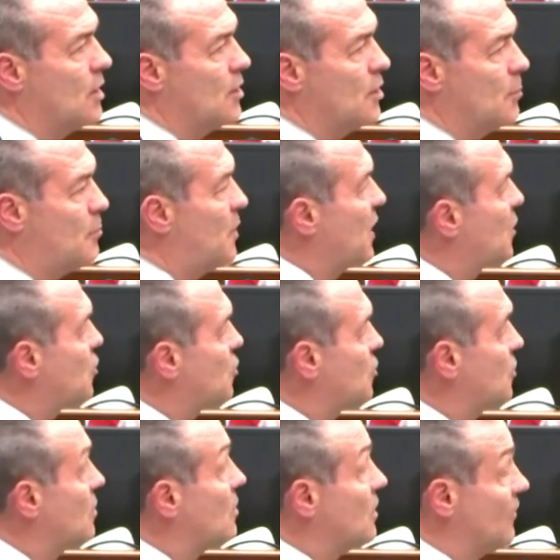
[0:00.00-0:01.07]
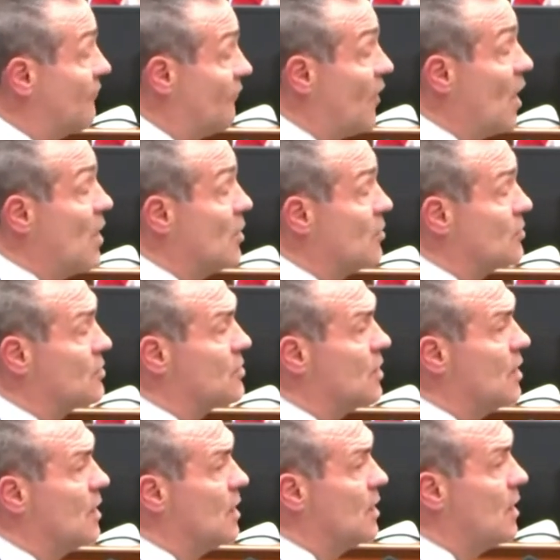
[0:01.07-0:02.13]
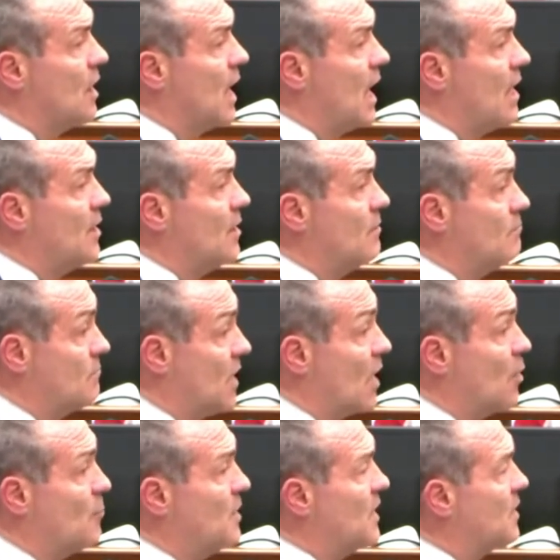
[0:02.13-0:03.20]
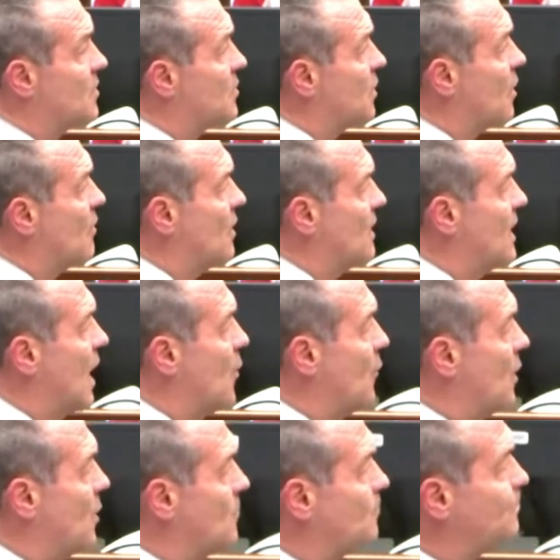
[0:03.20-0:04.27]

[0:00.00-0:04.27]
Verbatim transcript: the fires and that are being started down there.